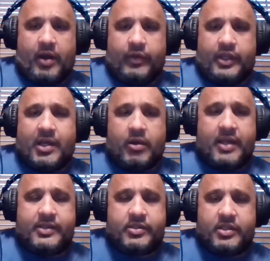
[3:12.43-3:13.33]
they challenge
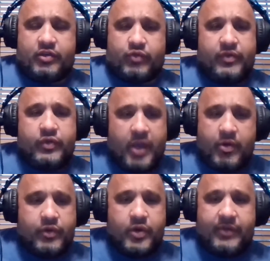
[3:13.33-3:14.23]
it. They
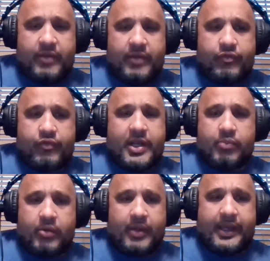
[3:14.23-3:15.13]
review every
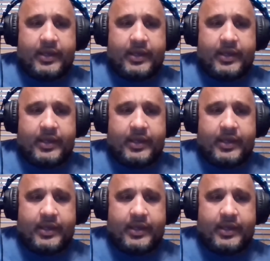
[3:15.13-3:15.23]
freaking play.